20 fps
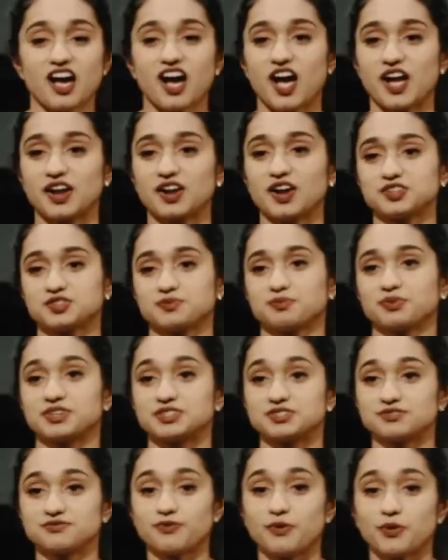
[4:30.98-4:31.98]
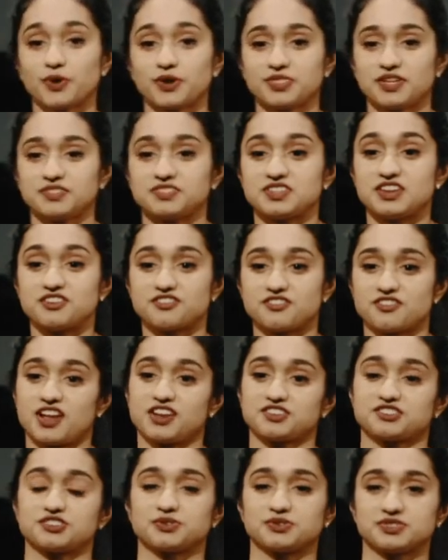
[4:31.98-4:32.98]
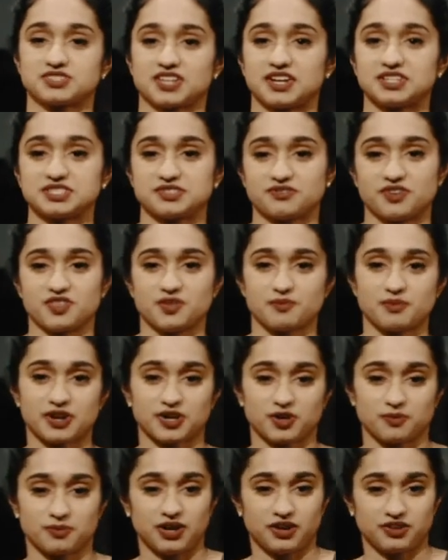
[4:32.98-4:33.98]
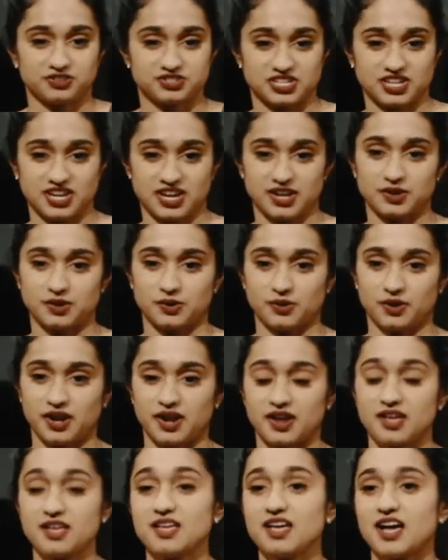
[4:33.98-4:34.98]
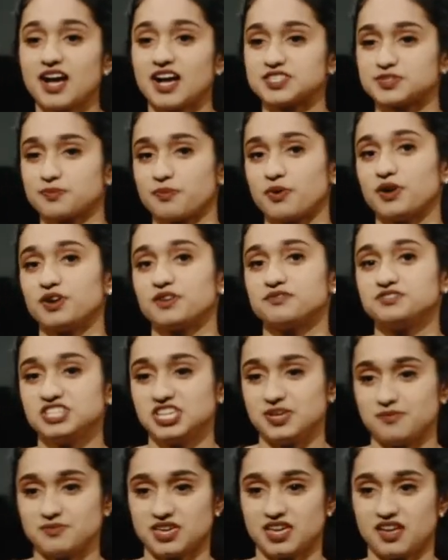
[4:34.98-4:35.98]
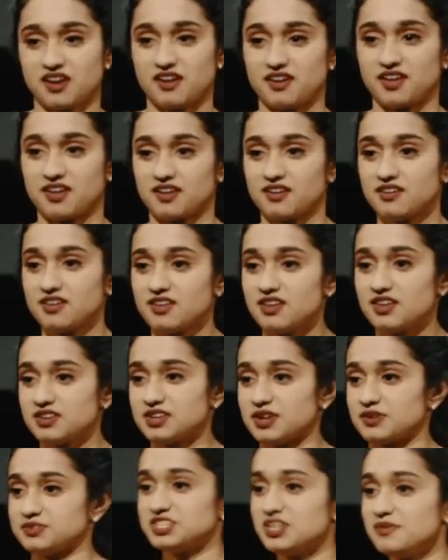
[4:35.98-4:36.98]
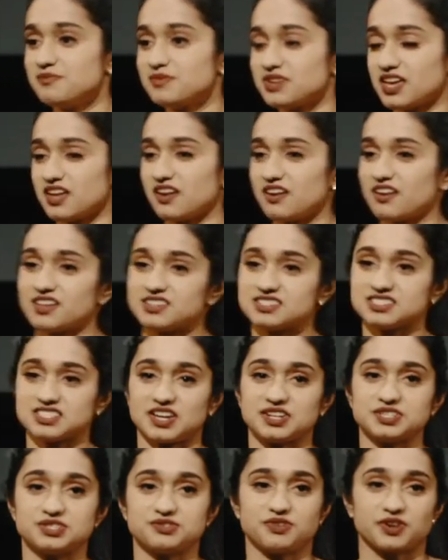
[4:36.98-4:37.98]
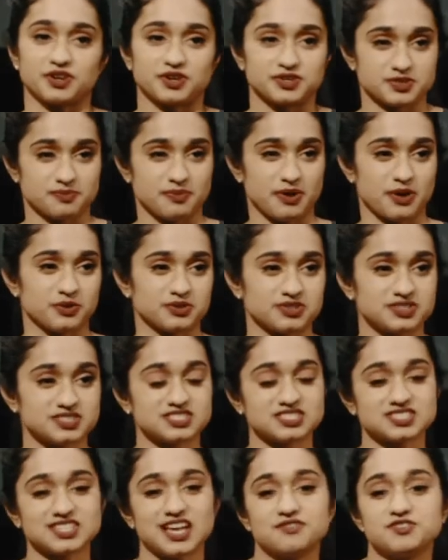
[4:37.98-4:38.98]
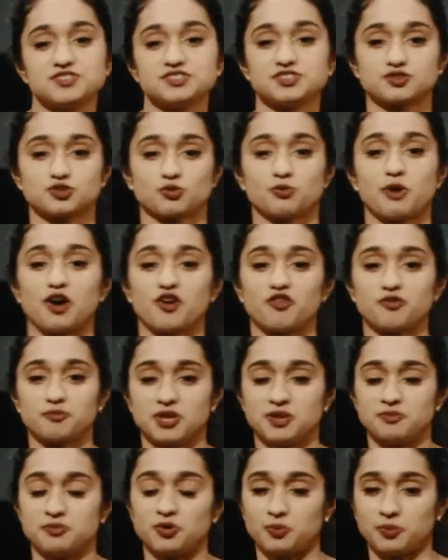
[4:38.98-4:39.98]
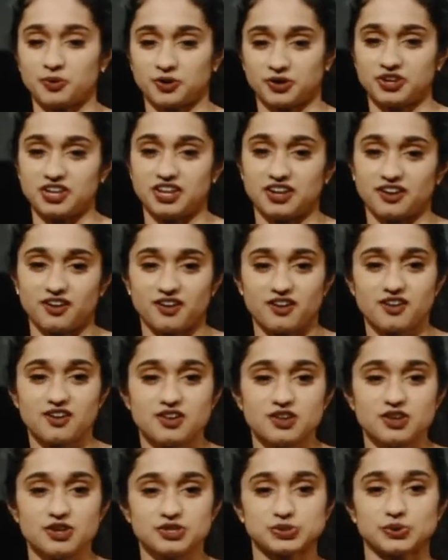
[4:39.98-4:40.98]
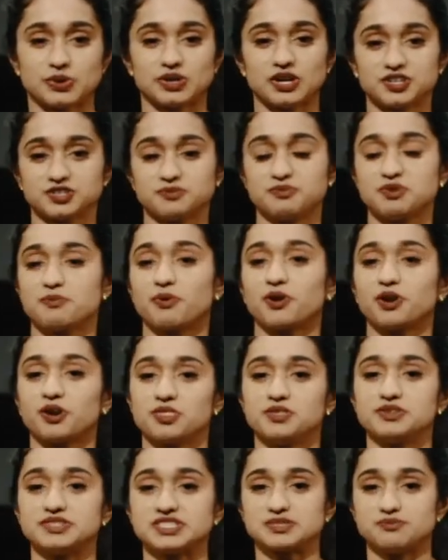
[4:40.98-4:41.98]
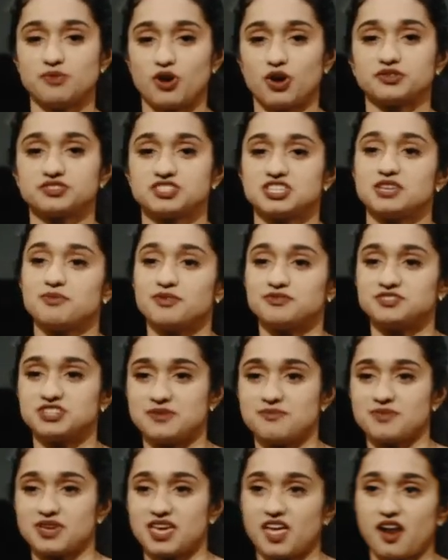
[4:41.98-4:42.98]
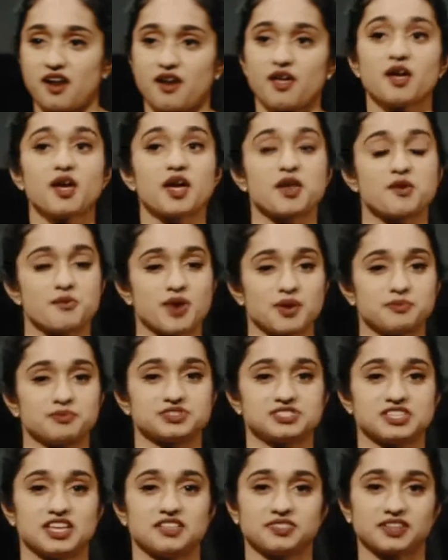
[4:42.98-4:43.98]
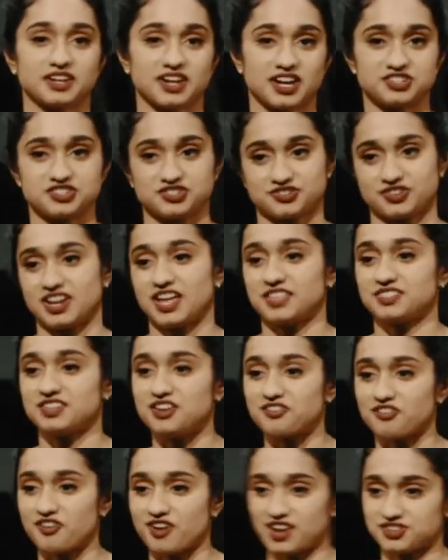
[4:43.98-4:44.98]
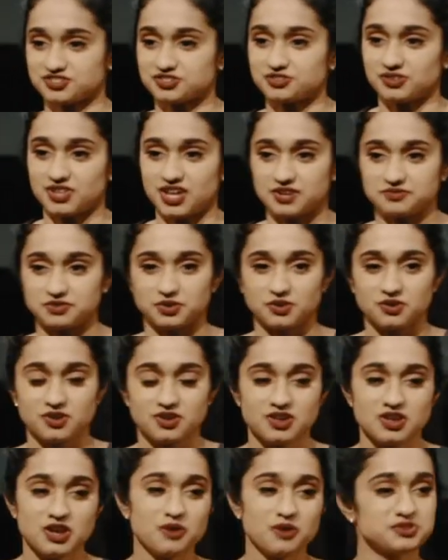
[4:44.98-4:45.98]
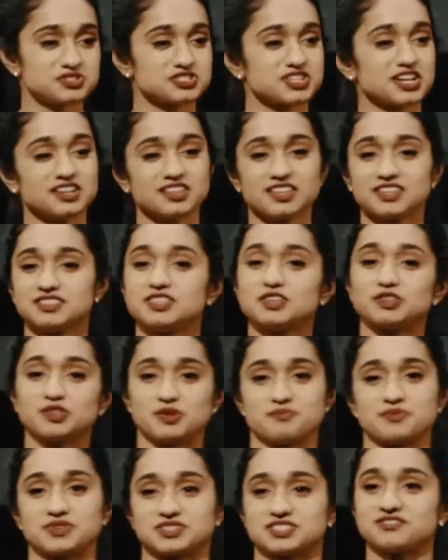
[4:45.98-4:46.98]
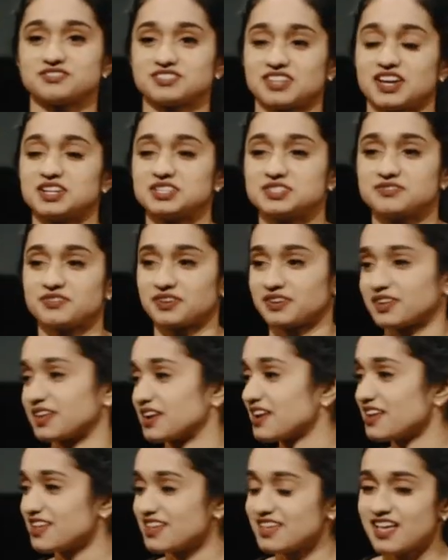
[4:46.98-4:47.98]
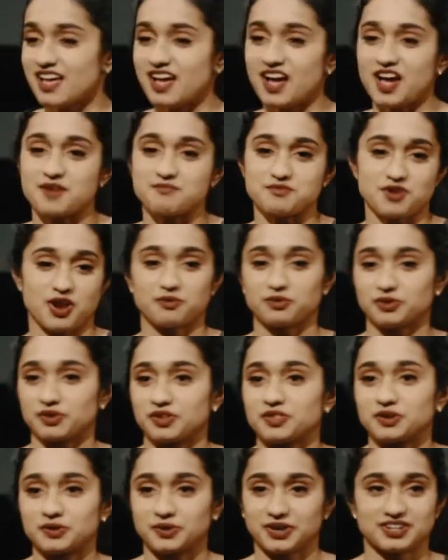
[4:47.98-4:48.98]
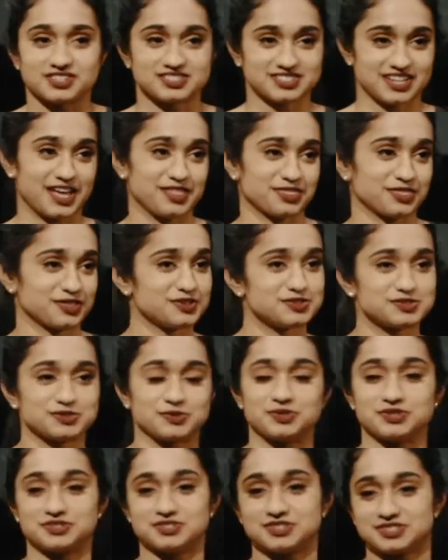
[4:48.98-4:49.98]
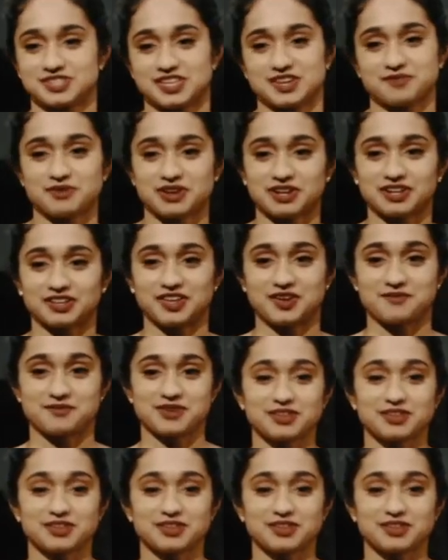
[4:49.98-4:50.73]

I got to place fourth at the International Science Fair in the microbiology category as a part of Team Canada. Now, Team Canada at Science Fair is about seven to twelve people per year. So I got to be part of this small team of Team Canada and represent the country at the international level. It's kind of like the Olympics of science fair. Like, I'm not really the greatest athlete, so this is like my claim.